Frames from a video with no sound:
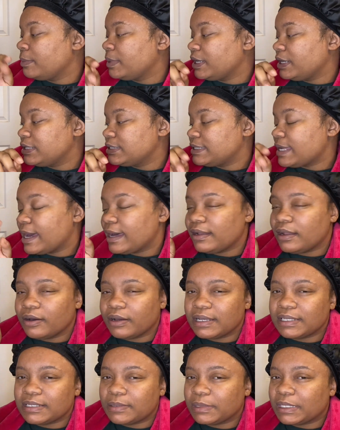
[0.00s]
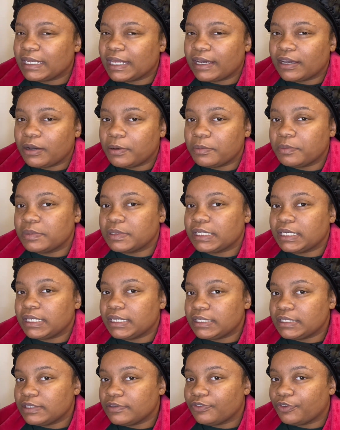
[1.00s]
because dialogue is something that comes
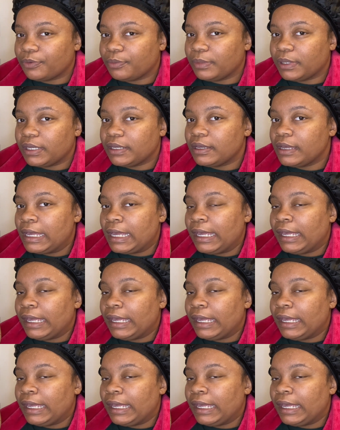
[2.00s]
easy for me.